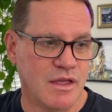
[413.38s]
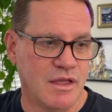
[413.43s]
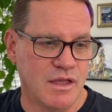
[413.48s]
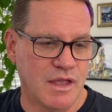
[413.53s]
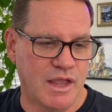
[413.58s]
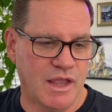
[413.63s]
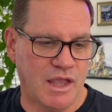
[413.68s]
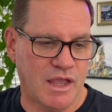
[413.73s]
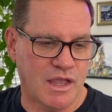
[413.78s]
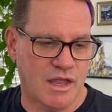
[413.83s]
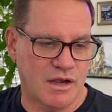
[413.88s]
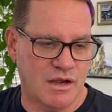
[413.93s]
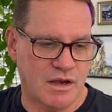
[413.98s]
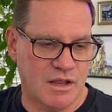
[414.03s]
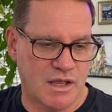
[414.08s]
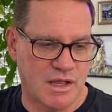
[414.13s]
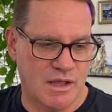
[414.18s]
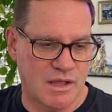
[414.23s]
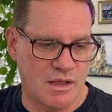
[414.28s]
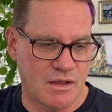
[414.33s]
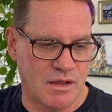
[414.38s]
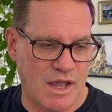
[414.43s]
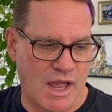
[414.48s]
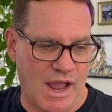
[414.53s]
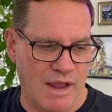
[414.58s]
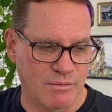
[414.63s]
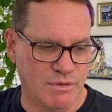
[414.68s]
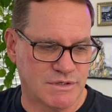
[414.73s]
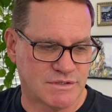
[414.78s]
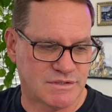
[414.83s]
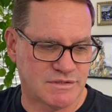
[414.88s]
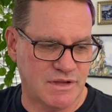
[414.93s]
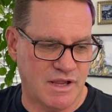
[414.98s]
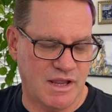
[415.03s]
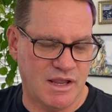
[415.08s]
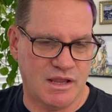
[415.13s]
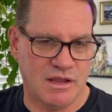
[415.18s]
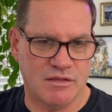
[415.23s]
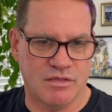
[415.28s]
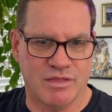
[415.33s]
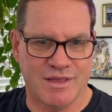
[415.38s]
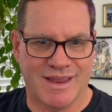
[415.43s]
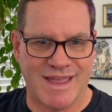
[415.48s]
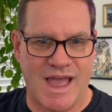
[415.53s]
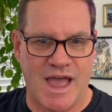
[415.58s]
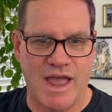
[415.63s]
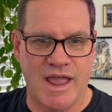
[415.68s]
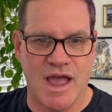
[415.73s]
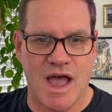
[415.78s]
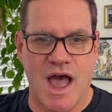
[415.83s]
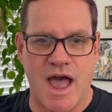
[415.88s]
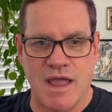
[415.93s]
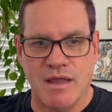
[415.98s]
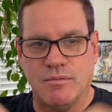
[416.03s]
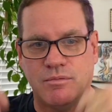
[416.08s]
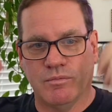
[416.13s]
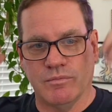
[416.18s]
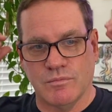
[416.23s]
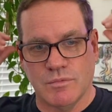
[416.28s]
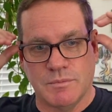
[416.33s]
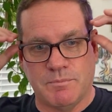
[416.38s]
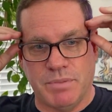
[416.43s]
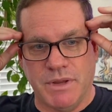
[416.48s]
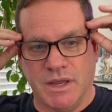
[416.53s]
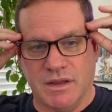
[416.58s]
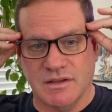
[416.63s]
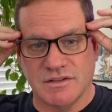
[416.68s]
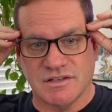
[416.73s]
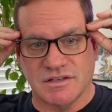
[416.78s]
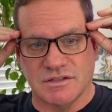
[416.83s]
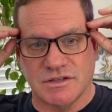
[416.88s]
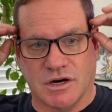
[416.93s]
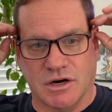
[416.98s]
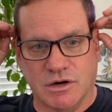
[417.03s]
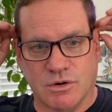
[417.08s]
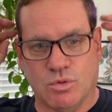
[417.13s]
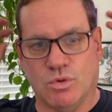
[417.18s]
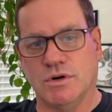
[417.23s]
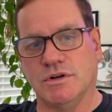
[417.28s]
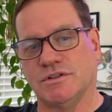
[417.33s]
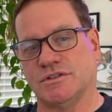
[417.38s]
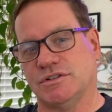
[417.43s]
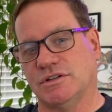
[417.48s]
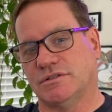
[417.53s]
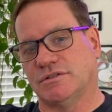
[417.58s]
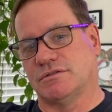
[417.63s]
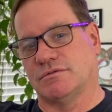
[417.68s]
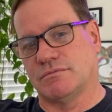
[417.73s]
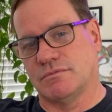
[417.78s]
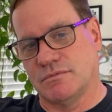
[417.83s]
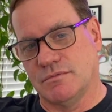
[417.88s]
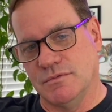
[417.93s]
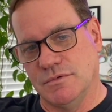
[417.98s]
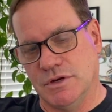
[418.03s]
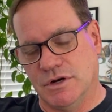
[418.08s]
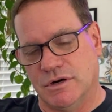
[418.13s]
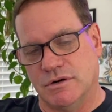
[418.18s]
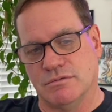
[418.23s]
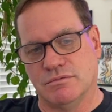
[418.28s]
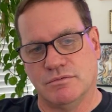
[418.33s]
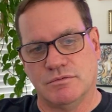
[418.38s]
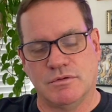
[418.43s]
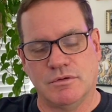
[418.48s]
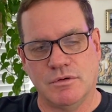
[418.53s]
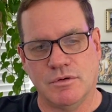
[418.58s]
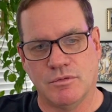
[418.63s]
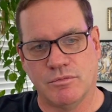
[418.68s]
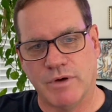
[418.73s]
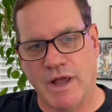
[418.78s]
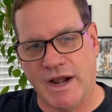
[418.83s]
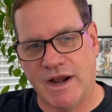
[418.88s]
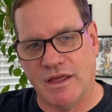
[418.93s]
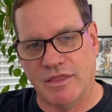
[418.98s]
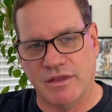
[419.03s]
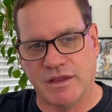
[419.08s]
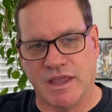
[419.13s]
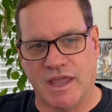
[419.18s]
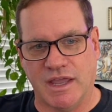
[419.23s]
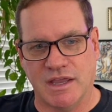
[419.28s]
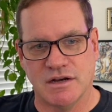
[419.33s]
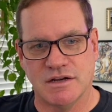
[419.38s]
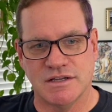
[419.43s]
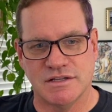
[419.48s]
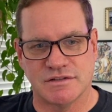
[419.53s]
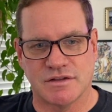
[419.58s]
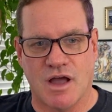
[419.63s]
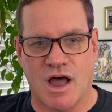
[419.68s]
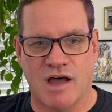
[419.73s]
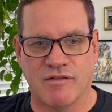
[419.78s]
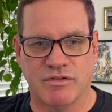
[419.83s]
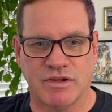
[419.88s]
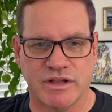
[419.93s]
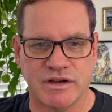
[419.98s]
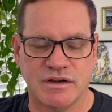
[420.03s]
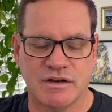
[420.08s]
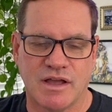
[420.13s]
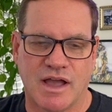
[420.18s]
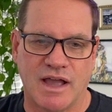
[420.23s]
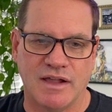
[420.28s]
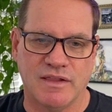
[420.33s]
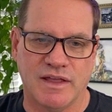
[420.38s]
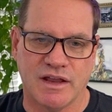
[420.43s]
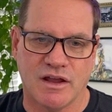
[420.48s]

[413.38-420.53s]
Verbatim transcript: And uh, I would say the guy I would pick as a dark horse, just, you know, right out of the gate, is Hovland. I like